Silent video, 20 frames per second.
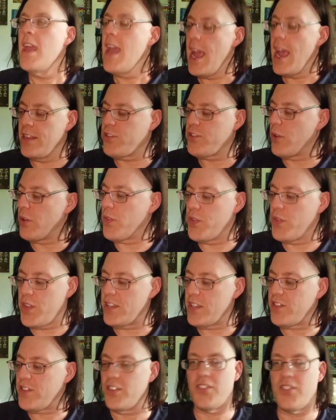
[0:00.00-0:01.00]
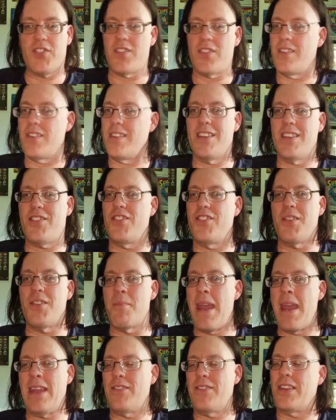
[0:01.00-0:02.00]
And so this is
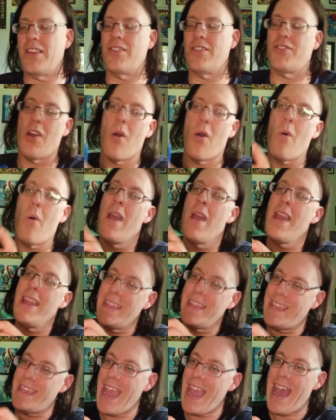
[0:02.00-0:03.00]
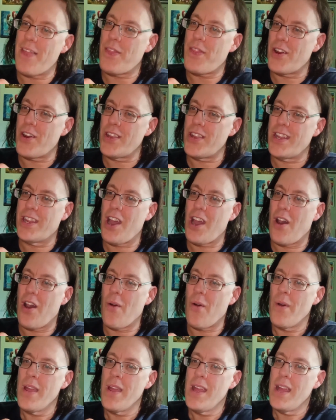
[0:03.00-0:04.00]
amazing. So yeah, there you go.